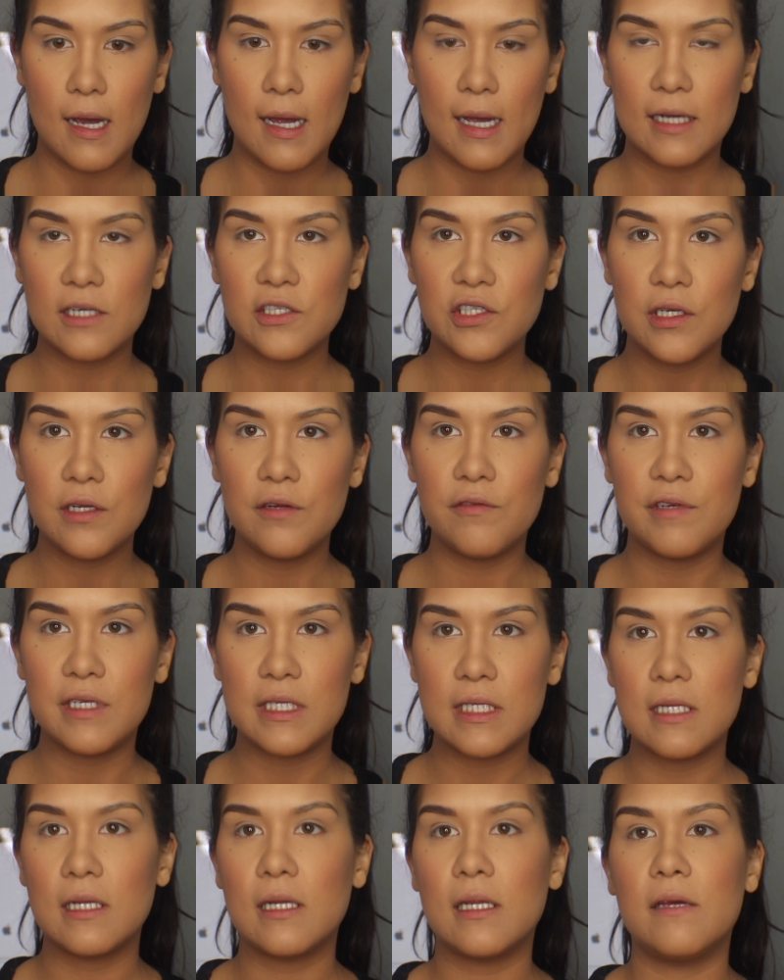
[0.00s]
I actually
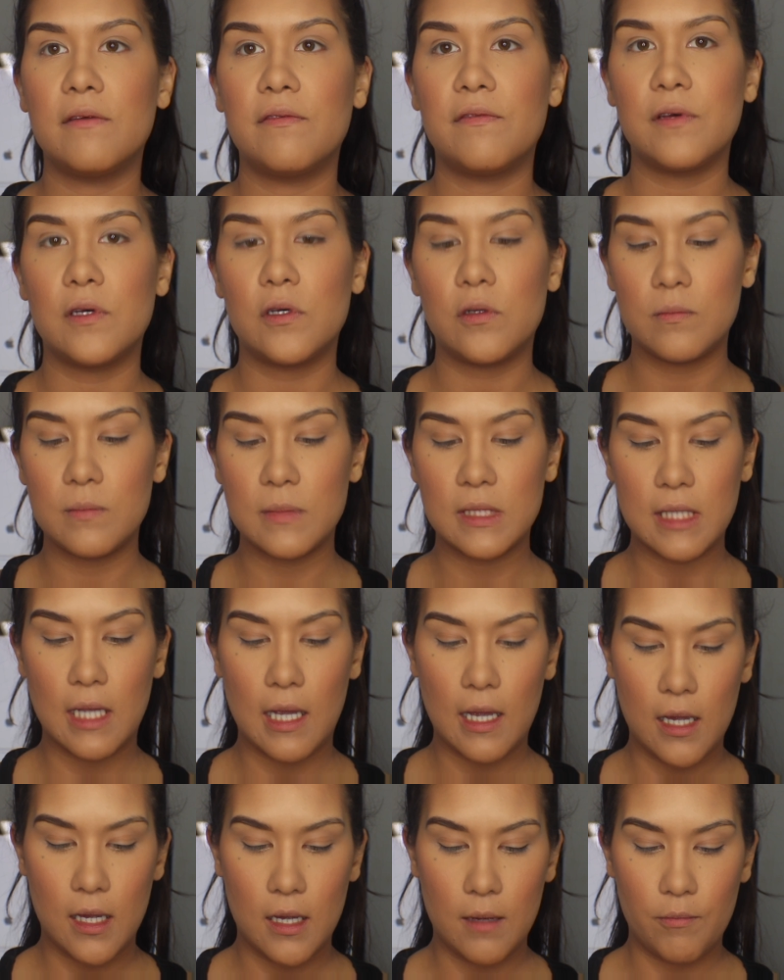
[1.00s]
recently filmed
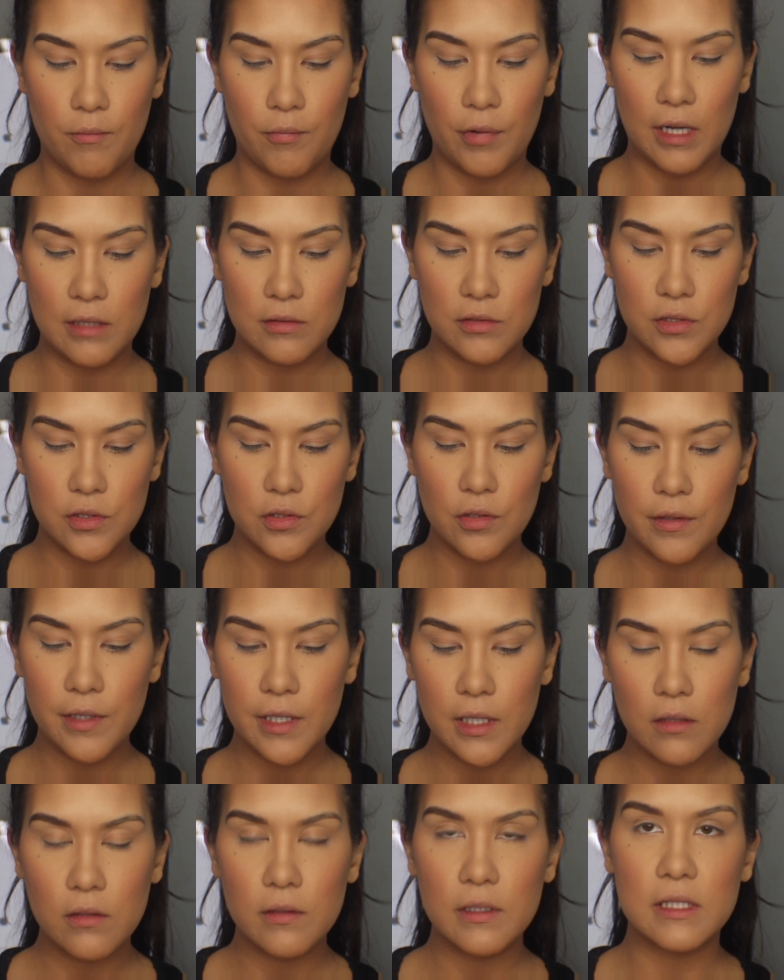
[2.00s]
a brow
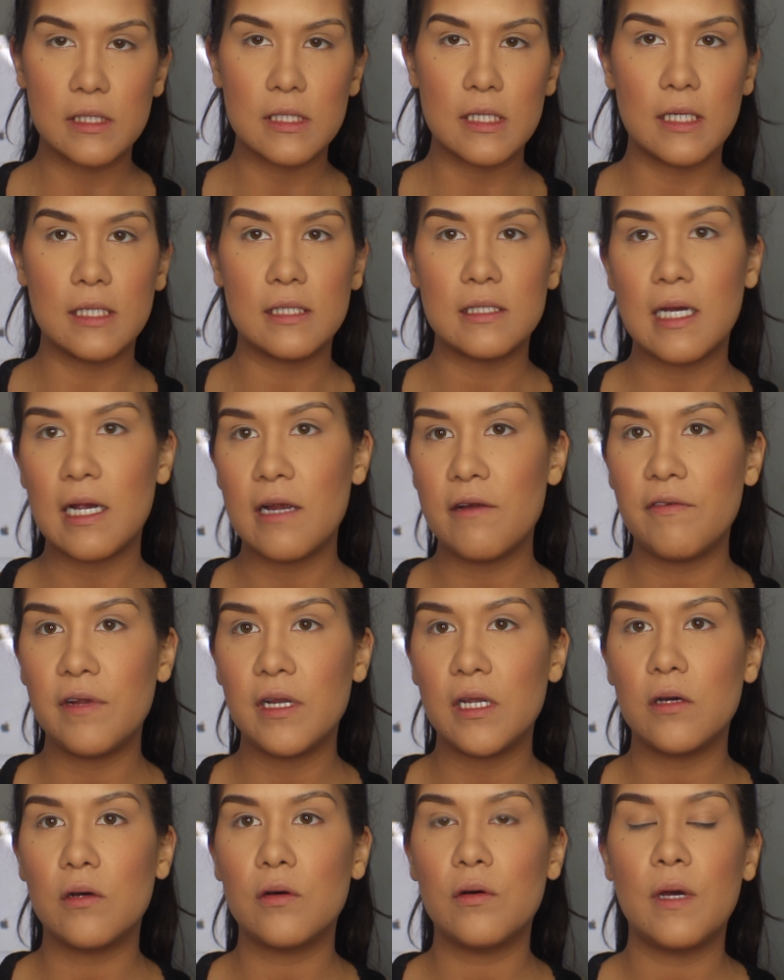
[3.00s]
tutorial. It's an entire
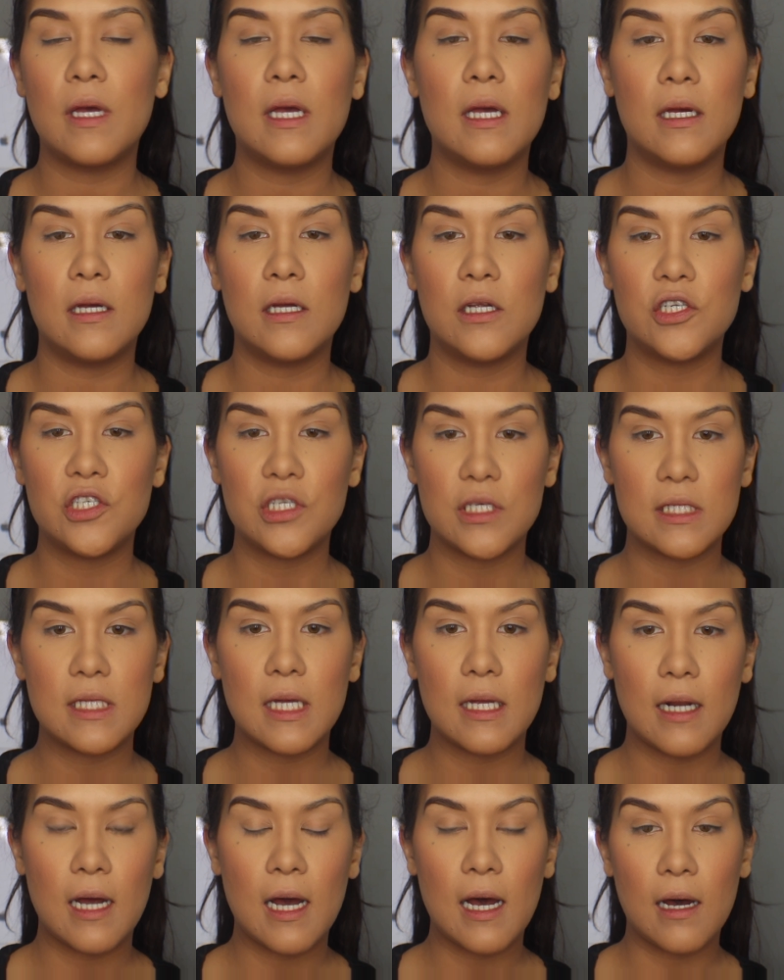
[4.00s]
video
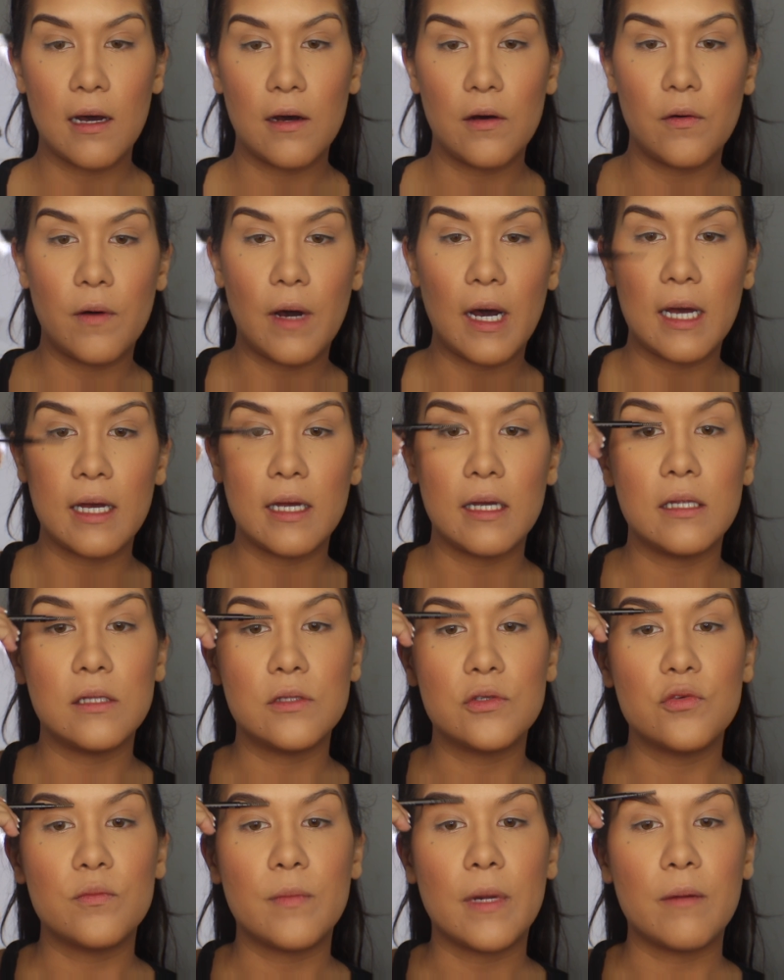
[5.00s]
just on how
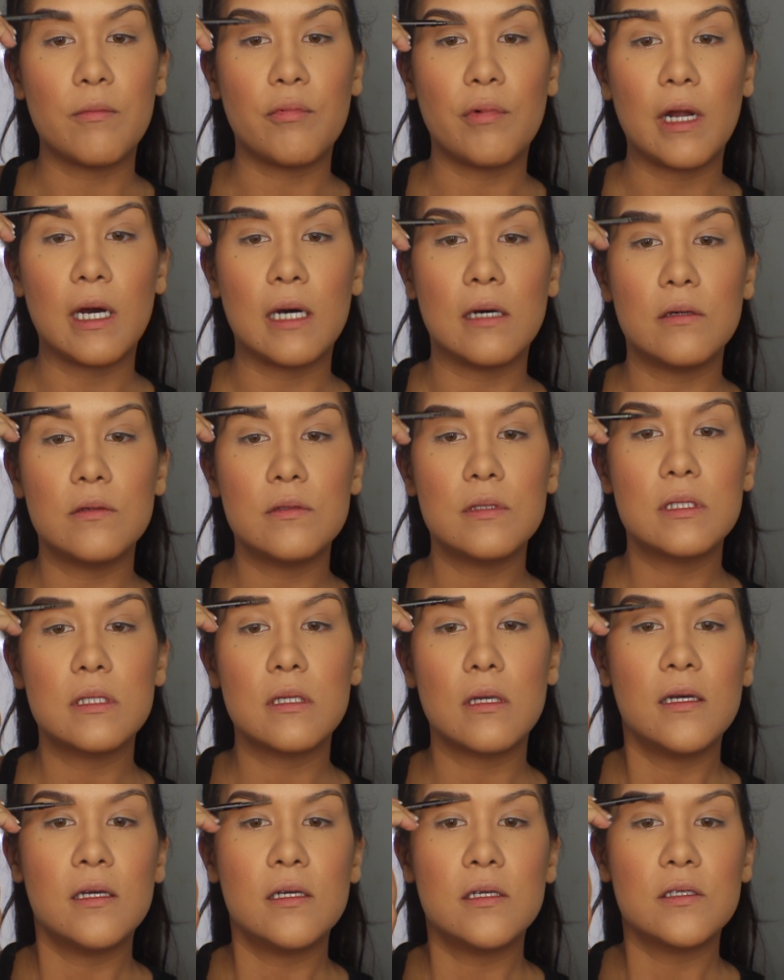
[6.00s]
I do my
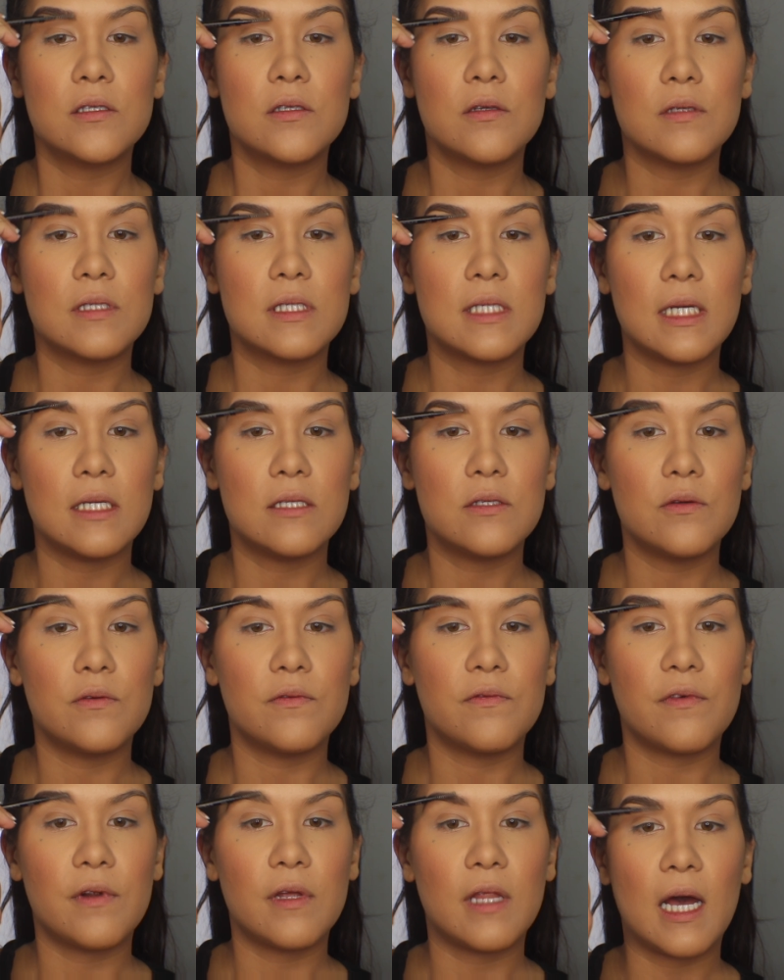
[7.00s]
brows, so stay
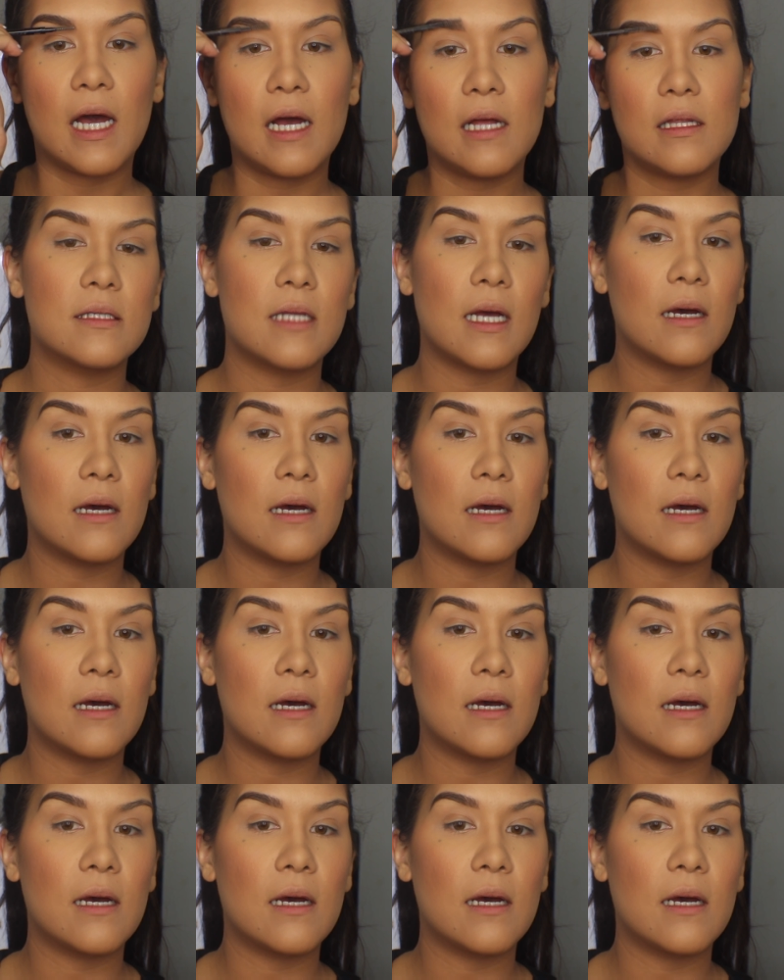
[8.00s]
tuned for that.